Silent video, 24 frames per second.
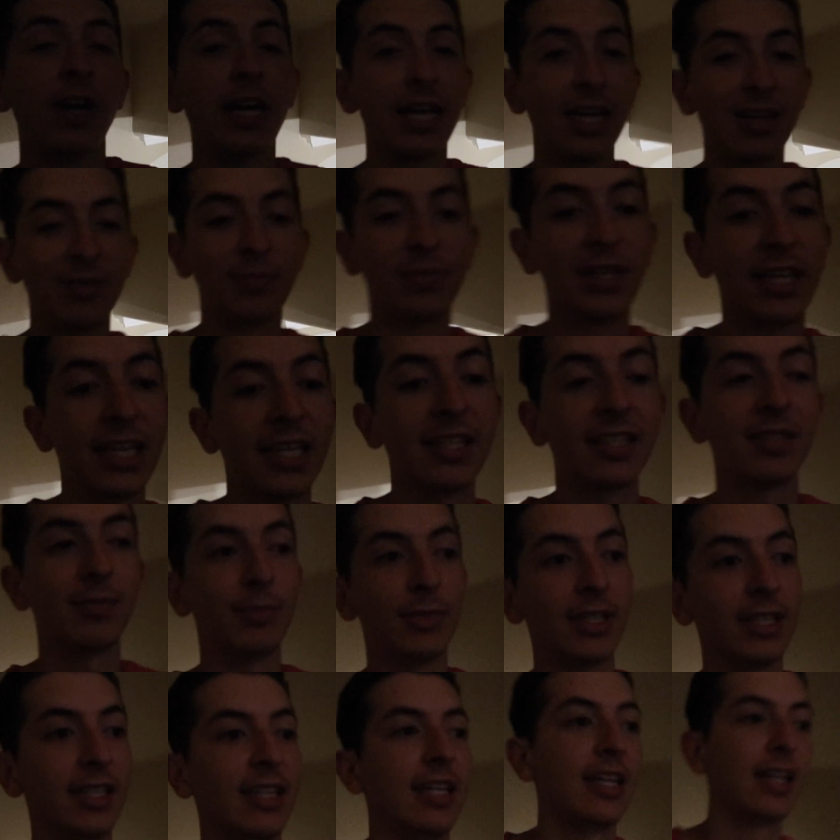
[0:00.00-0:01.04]
I had plans,
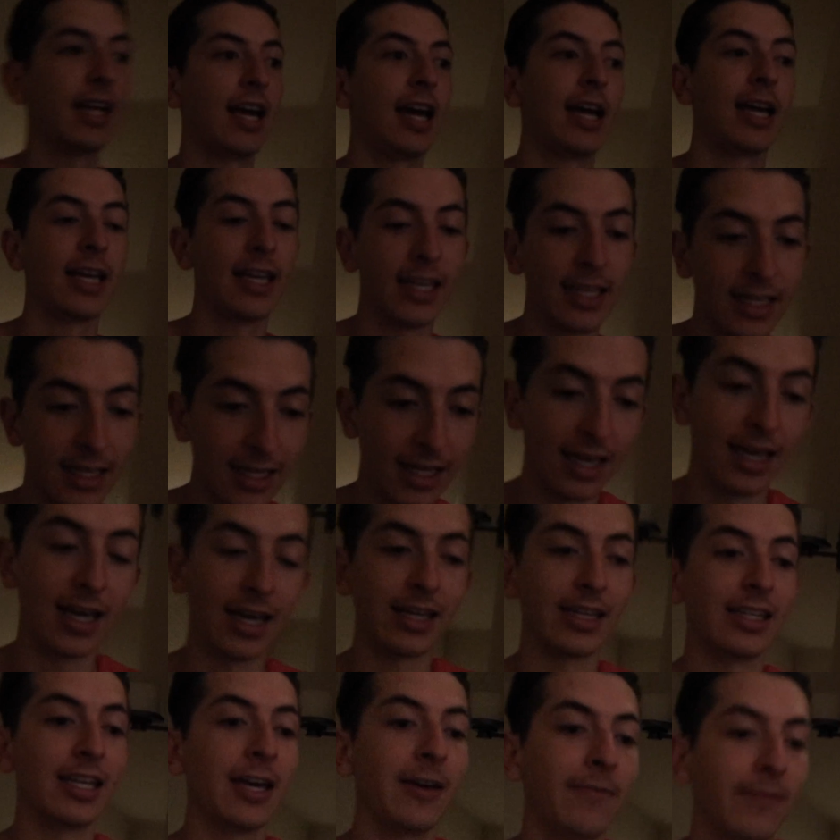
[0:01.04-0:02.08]
but I
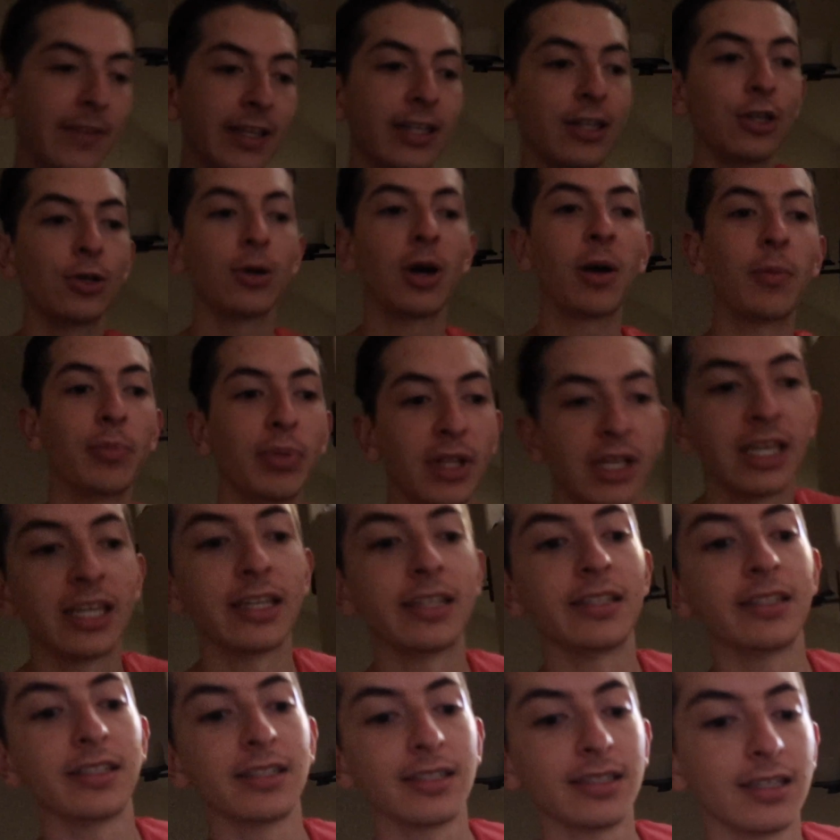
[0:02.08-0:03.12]
definitely do have
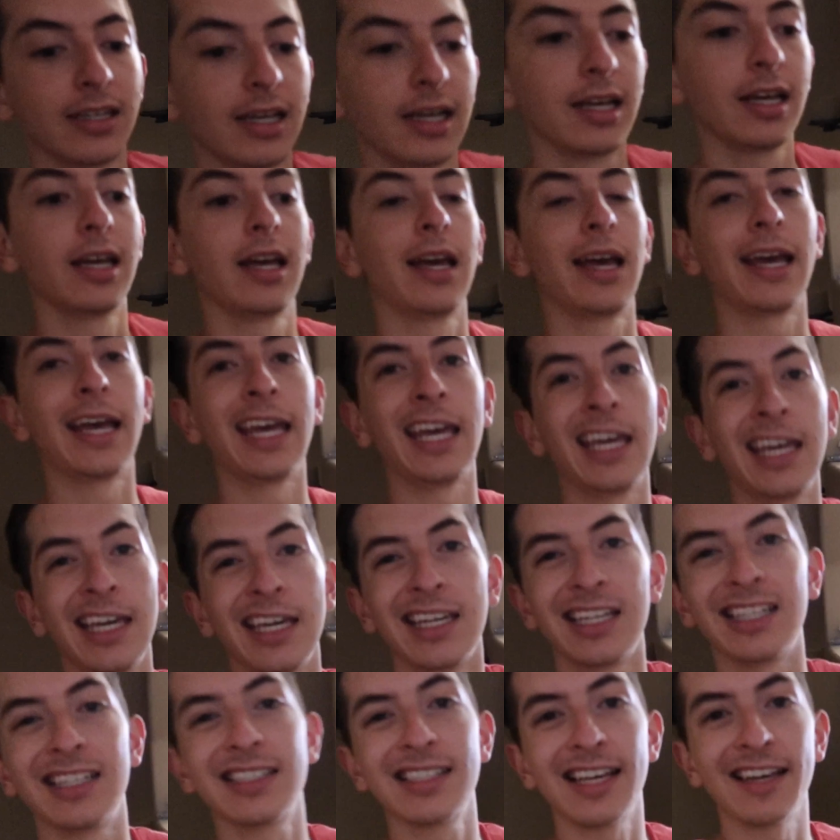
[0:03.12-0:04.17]
plans.
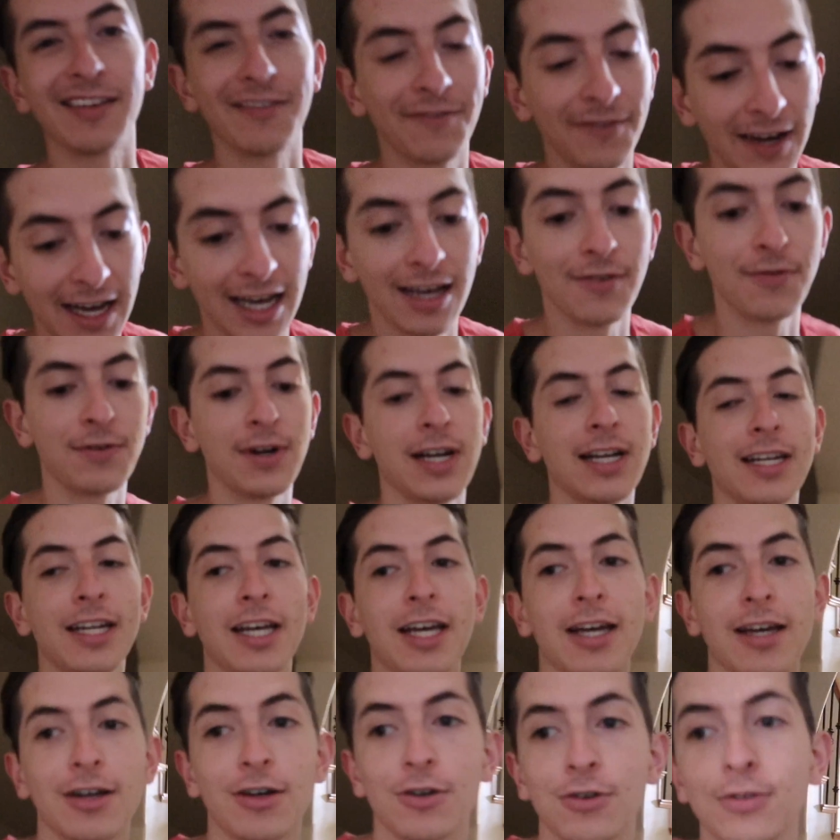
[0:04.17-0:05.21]
And it's like five right
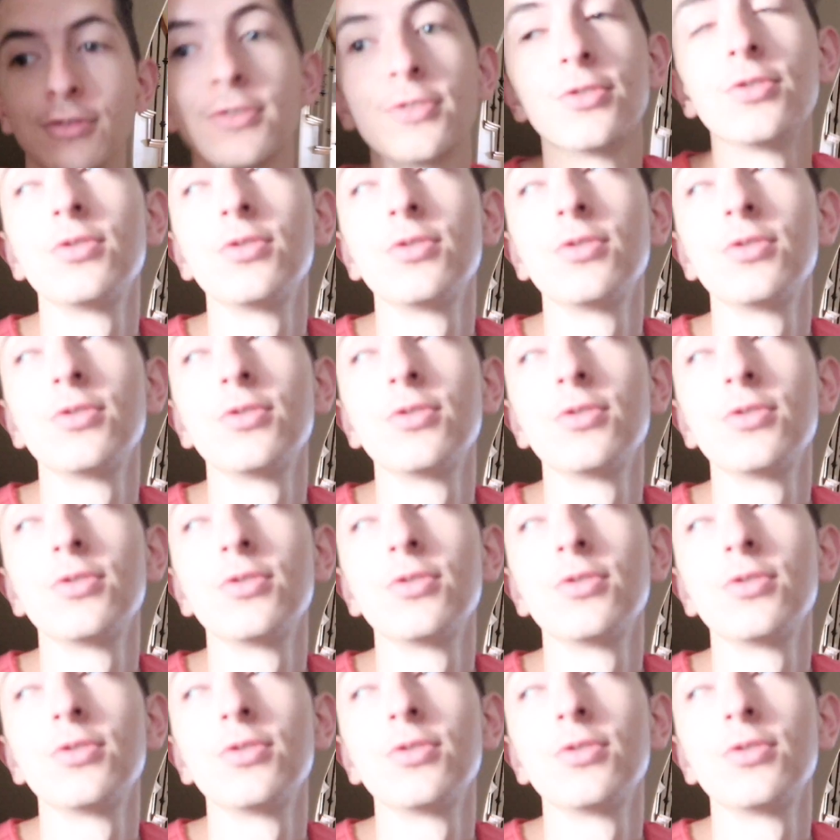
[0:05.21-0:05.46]
now.